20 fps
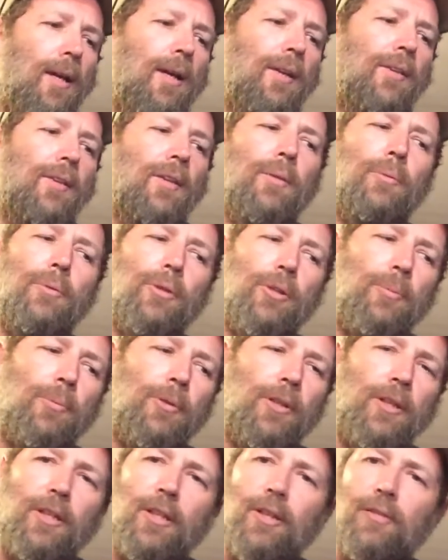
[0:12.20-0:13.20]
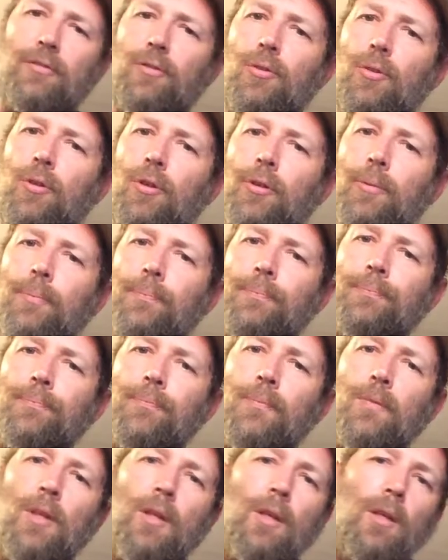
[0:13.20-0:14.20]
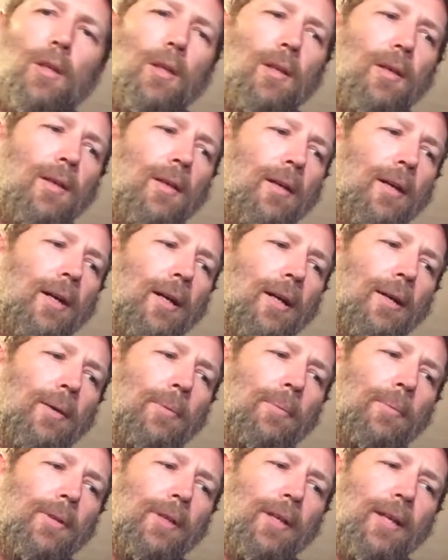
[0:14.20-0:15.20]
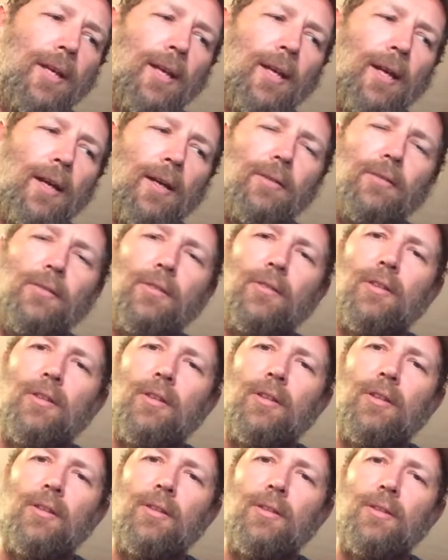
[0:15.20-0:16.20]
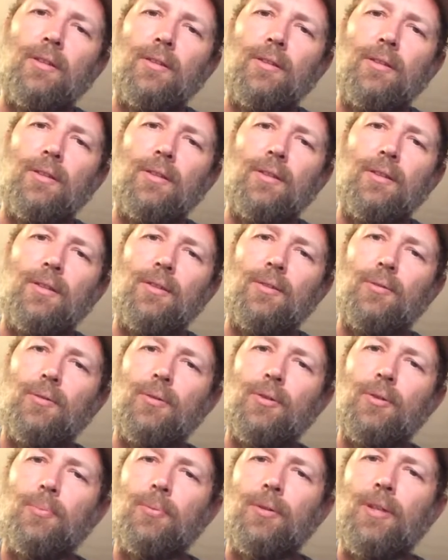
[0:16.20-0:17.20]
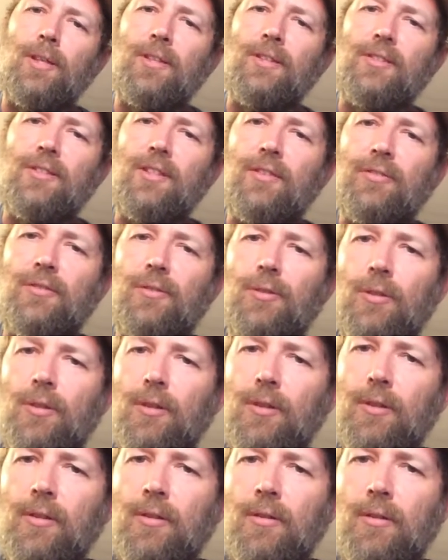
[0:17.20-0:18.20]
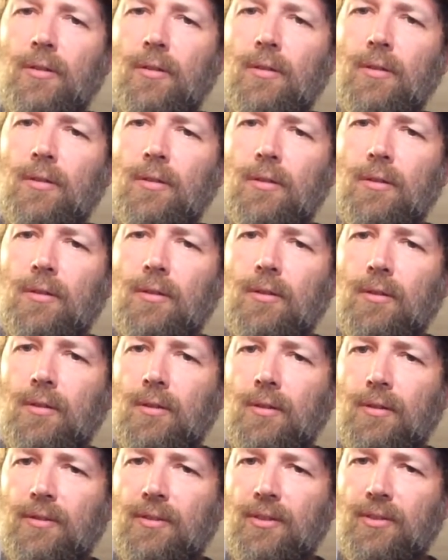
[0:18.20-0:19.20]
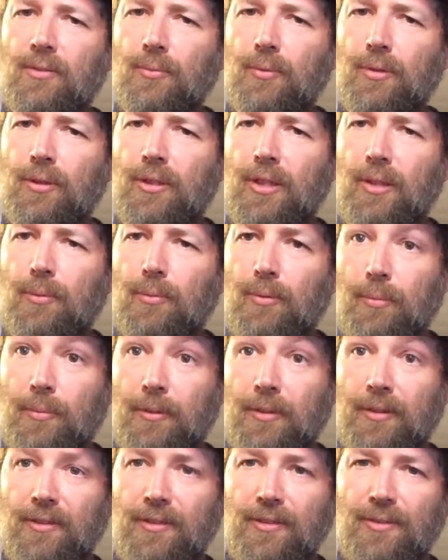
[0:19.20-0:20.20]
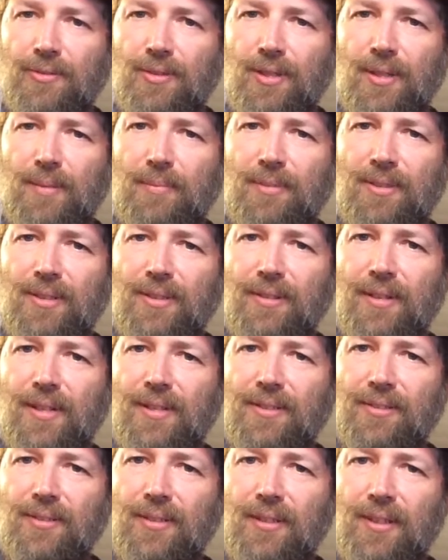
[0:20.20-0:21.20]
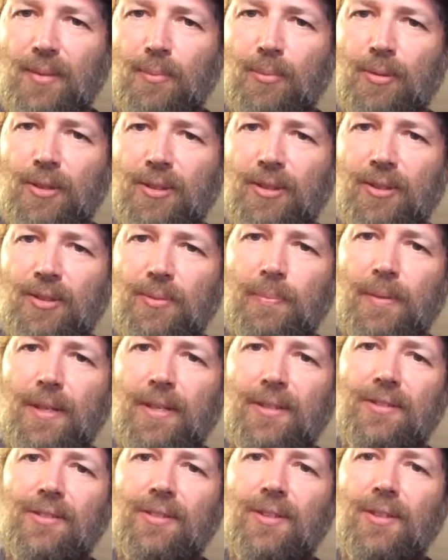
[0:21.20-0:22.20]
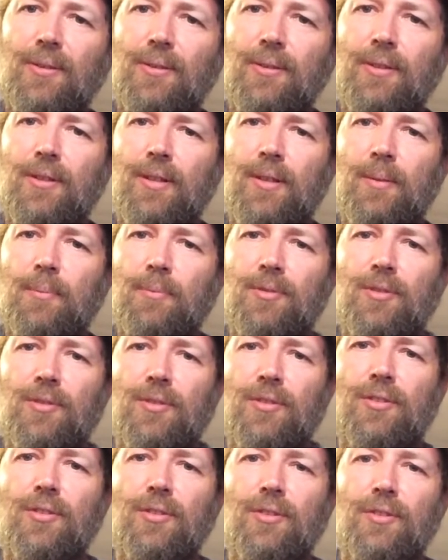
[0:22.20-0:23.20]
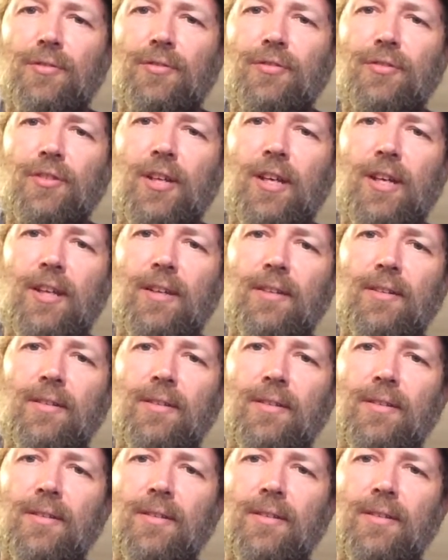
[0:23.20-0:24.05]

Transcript: And then we're going to play an F chord. And in order to play this F chord, it doesn't work anymore because of the drop D, right? So I got to bring this bass note up to the 3rd fret to